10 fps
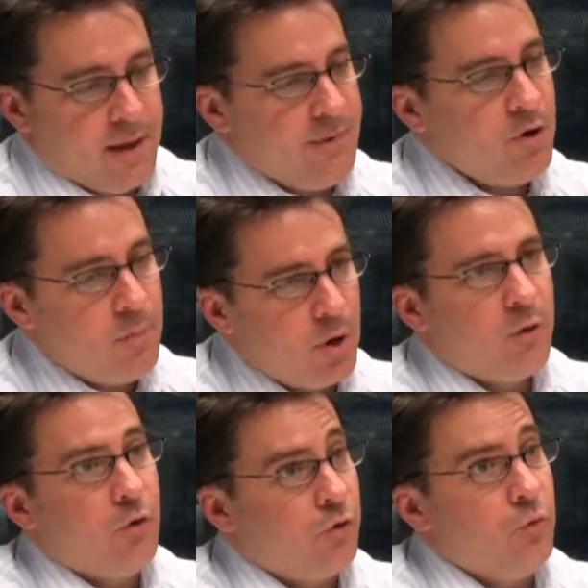even
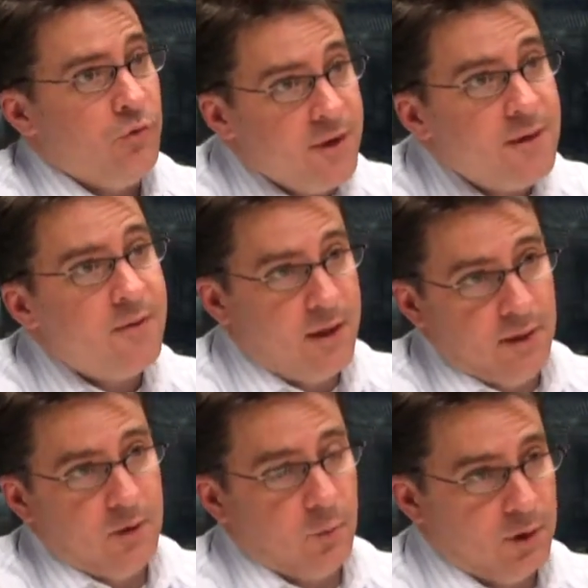among those who did
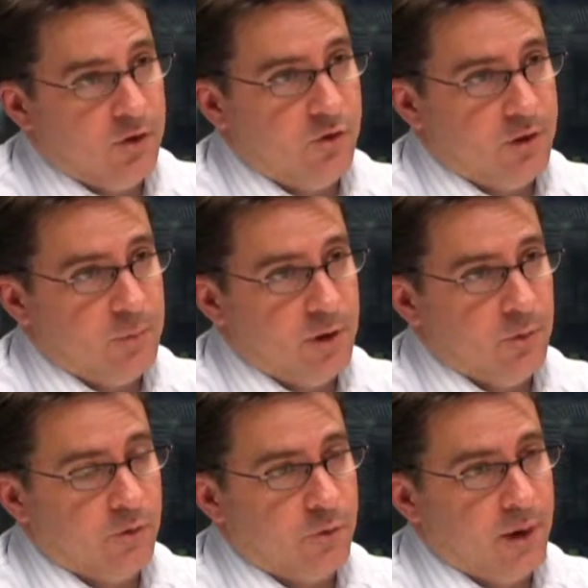think that religious liberty
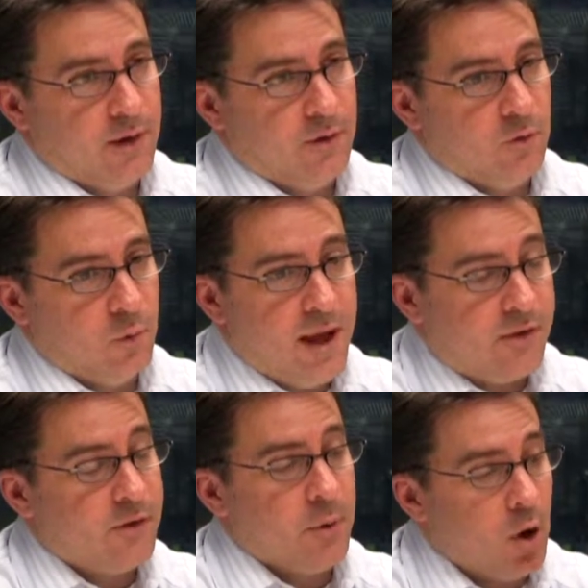was threatened, we
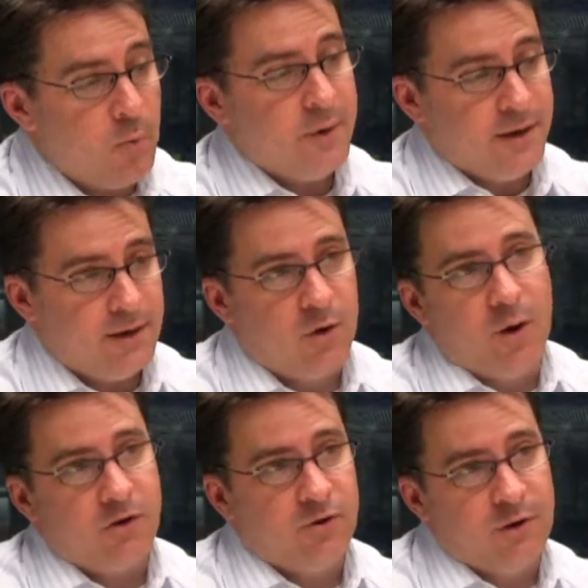asked them an open-ended
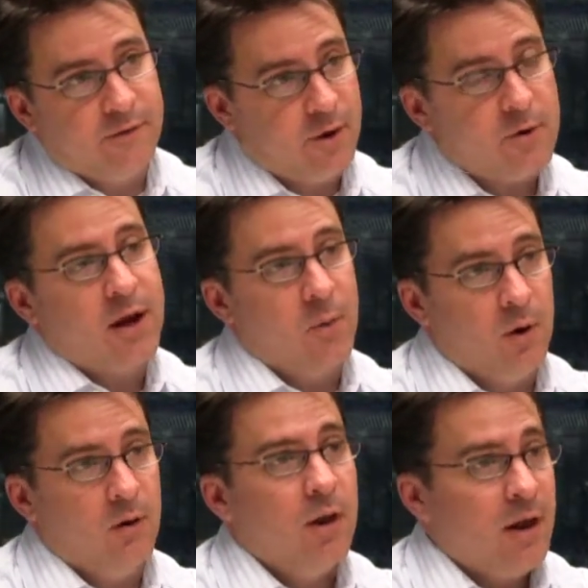question and said, okay,
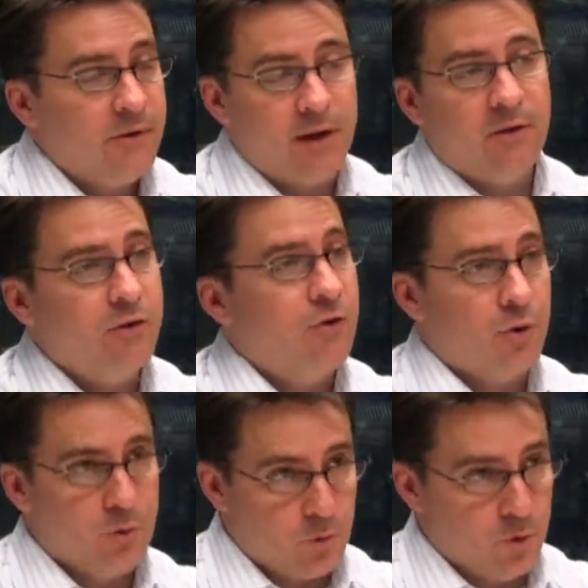well, tell us in
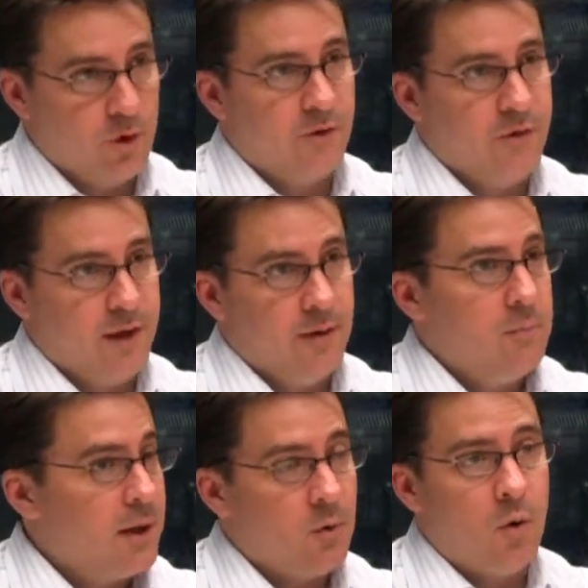your own words
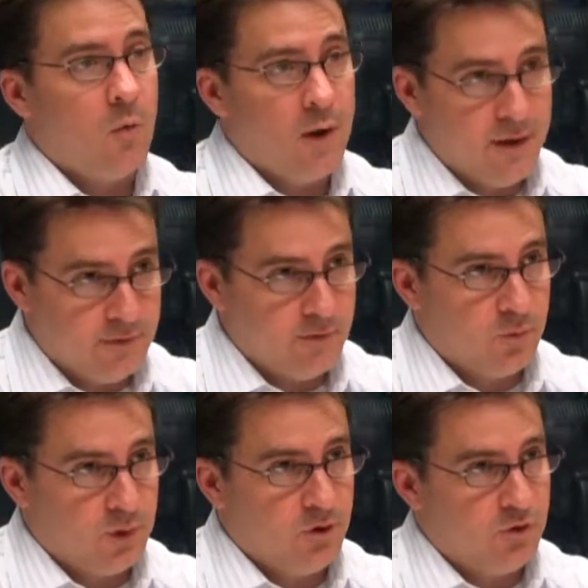then, in what ways
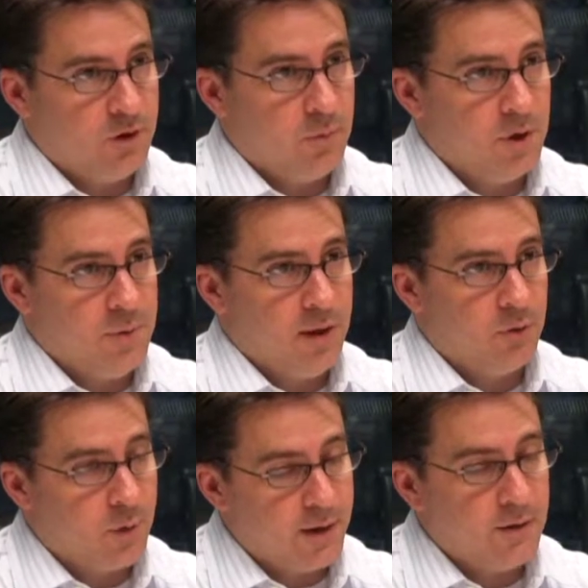is religious liberty being
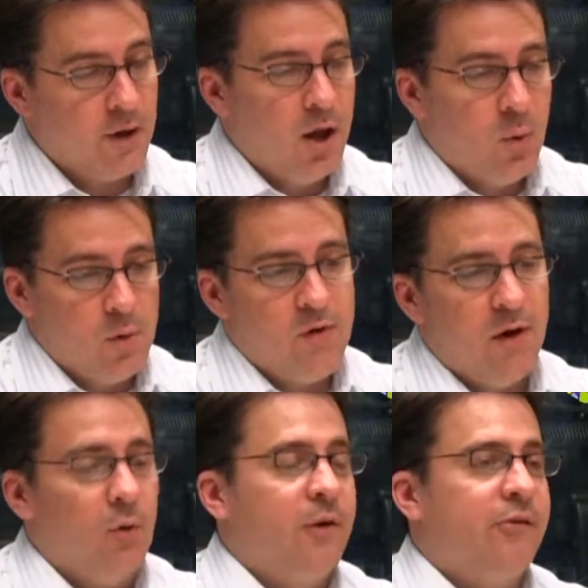threatened? We
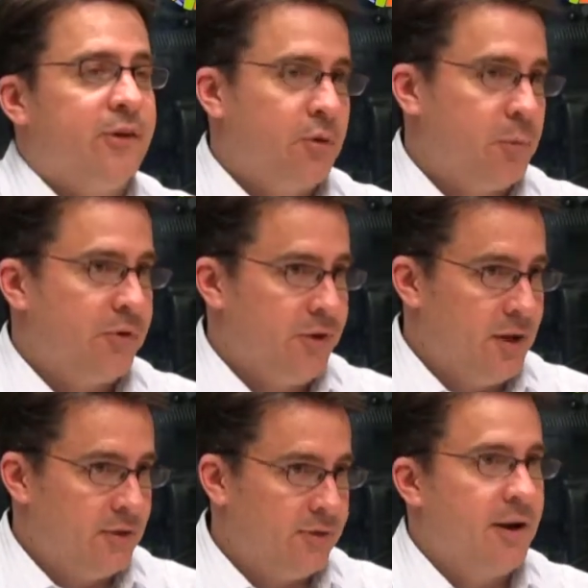found only
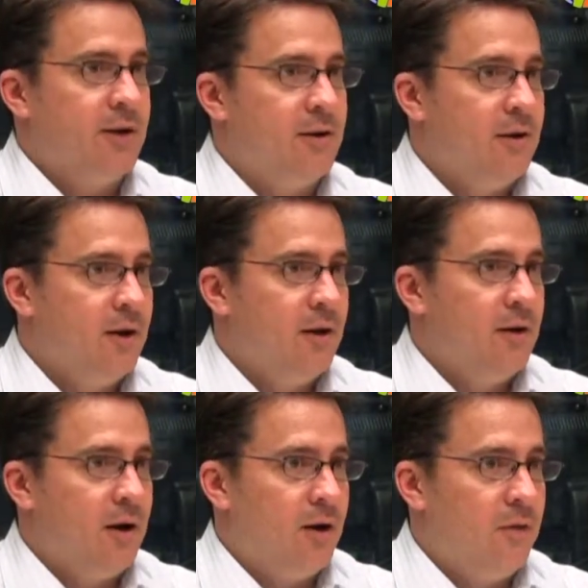6% cited
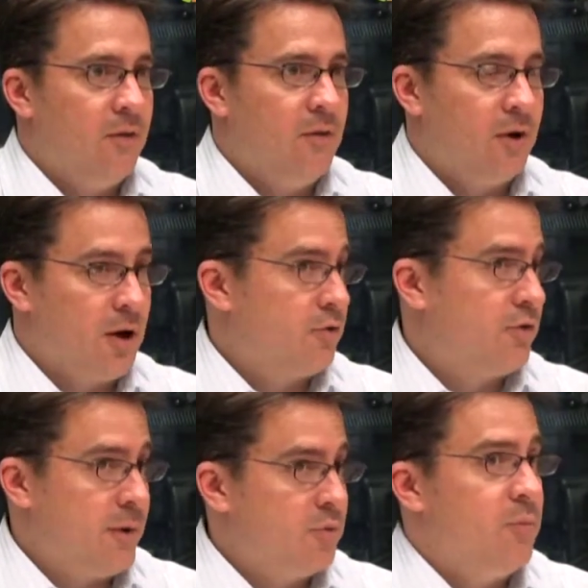the
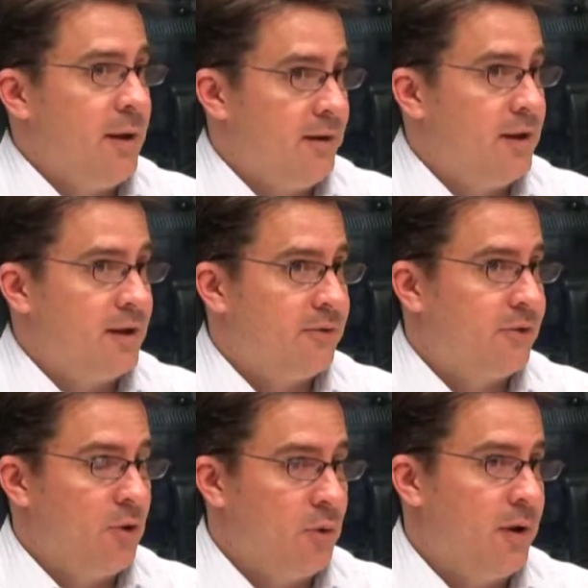contraception mandate.
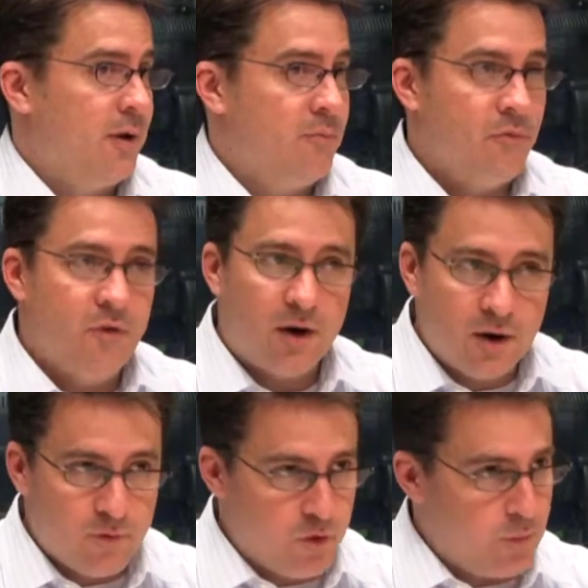So
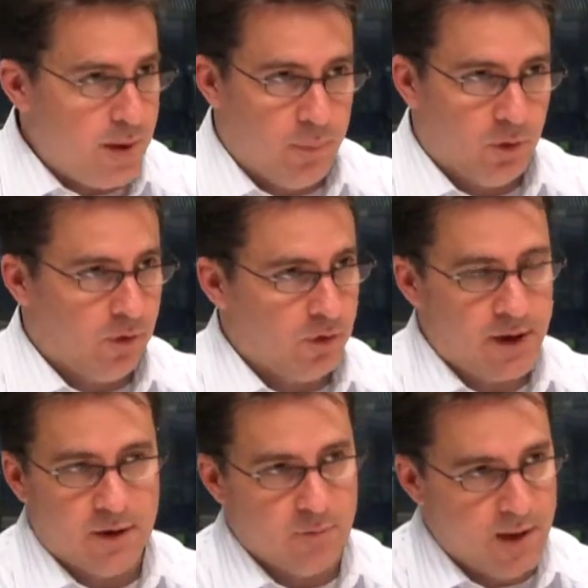very few people are
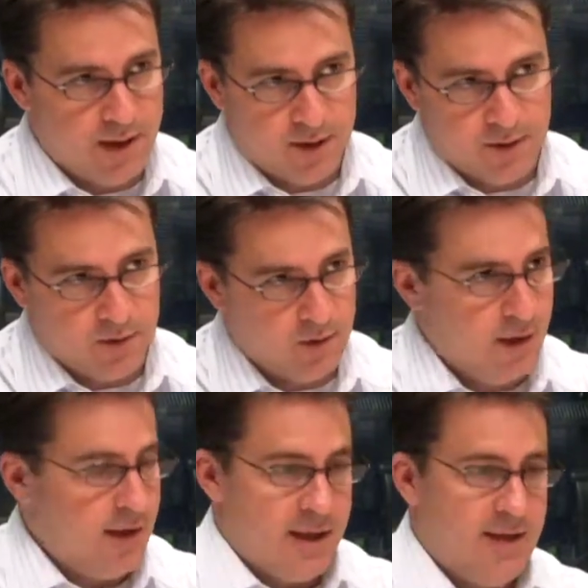kind of making
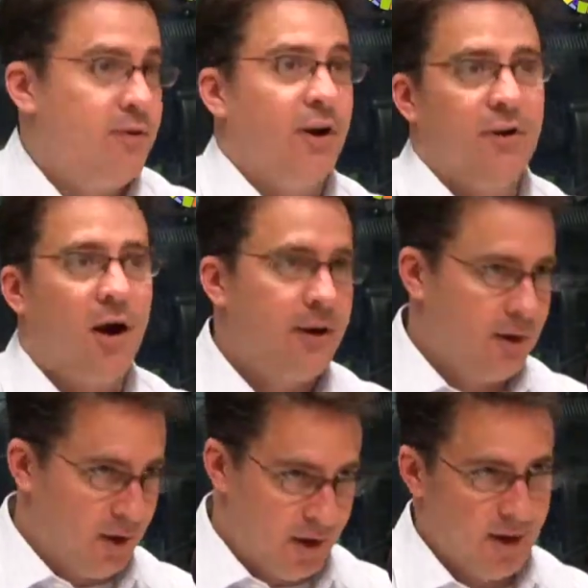even a
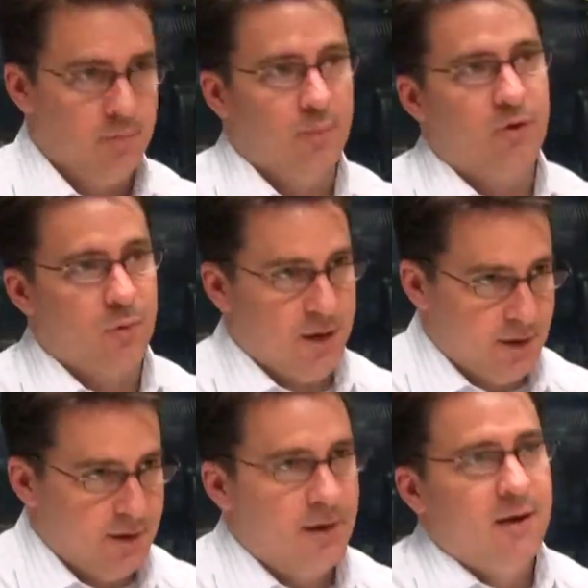dotted line
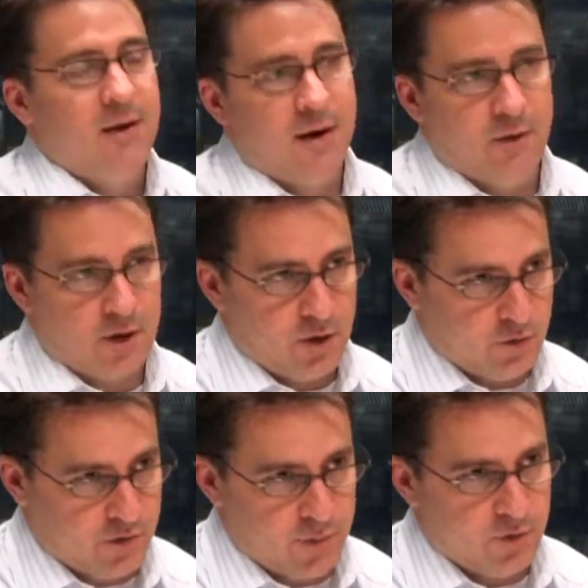between the
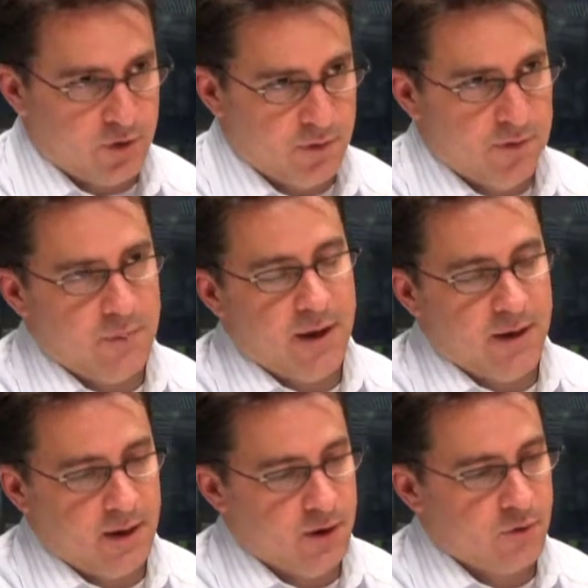contraception
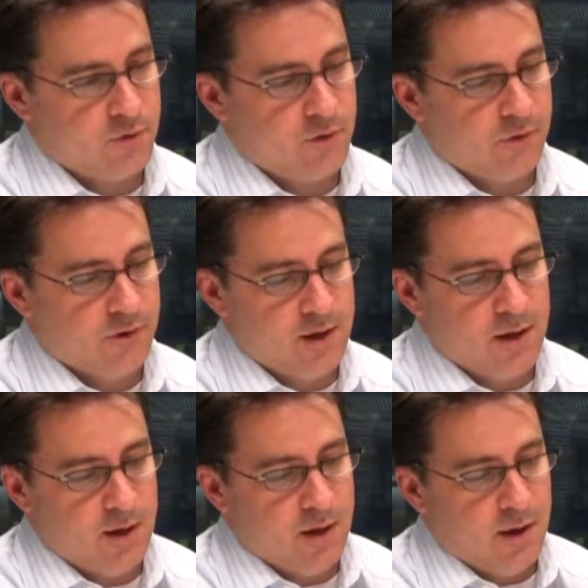mandate
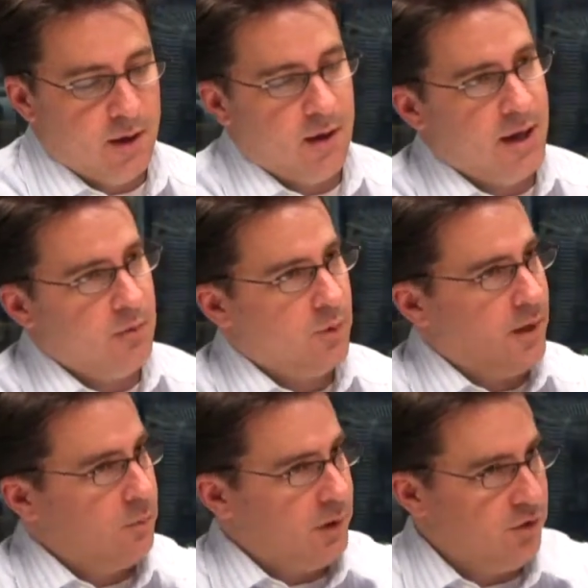controversy
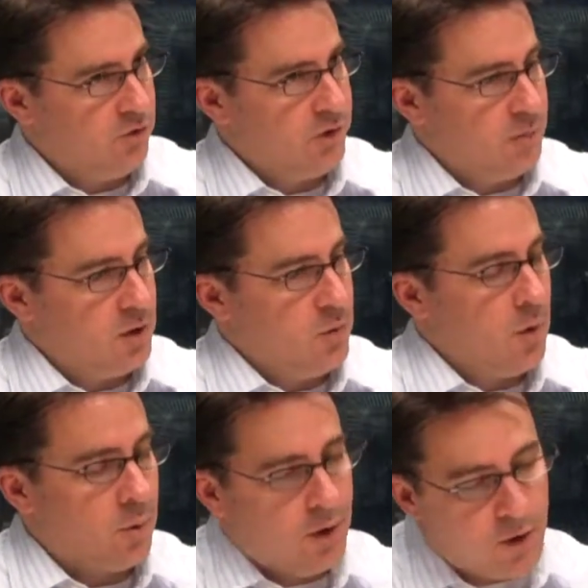and religious liberty.
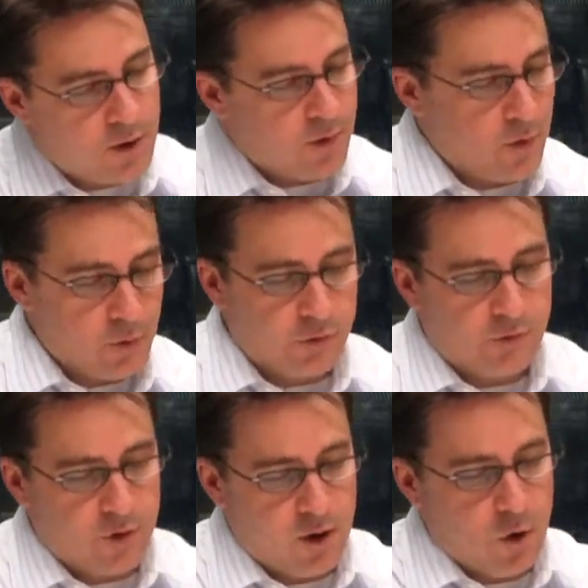What we heard in
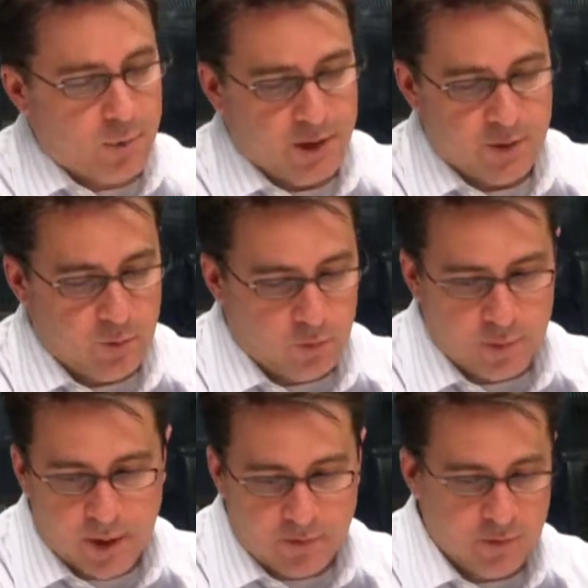those open-ended
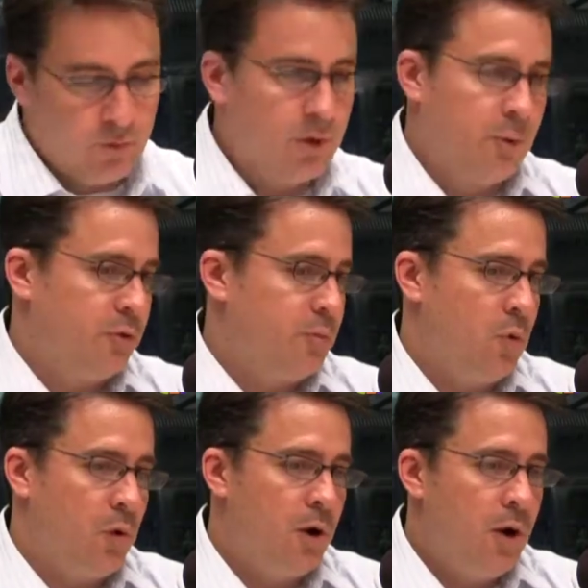responses really was
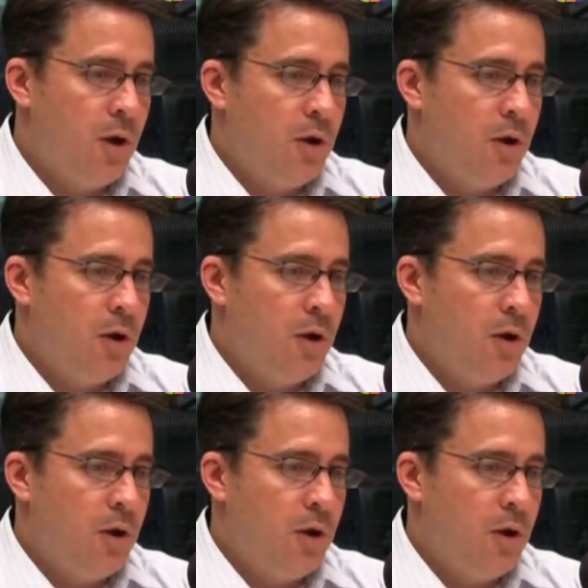more